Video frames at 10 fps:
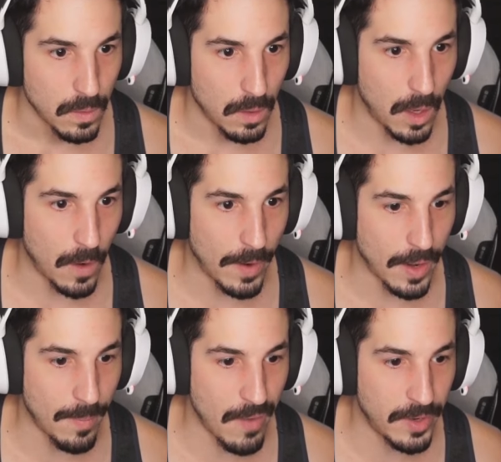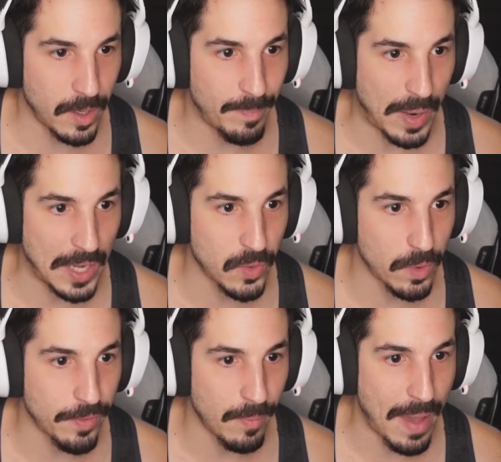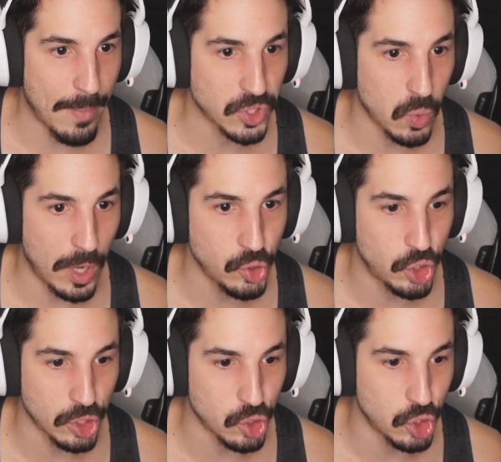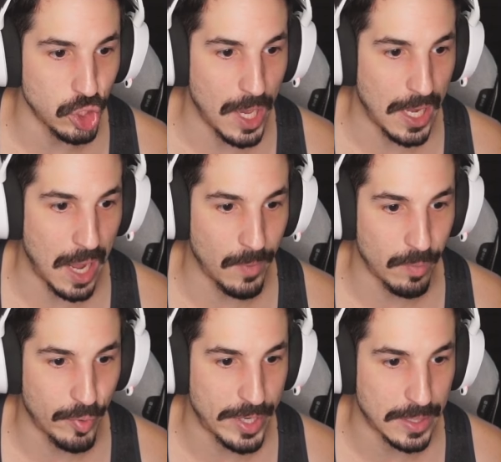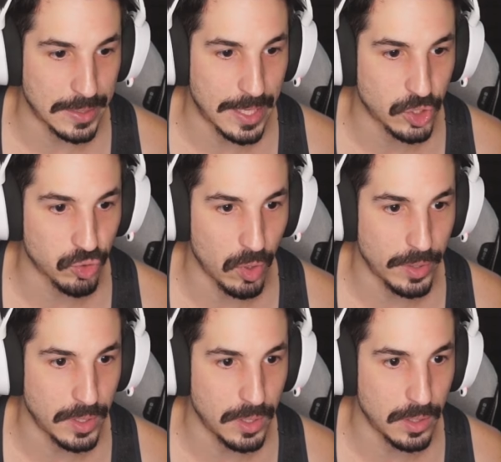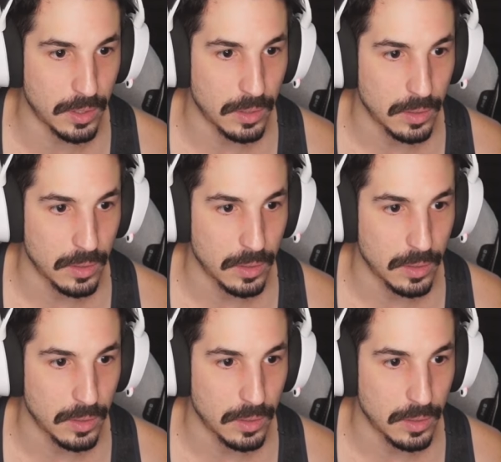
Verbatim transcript: All right, I'm not even going to bother with a Mamoswine just yet. I'm going to bring an Electrode here.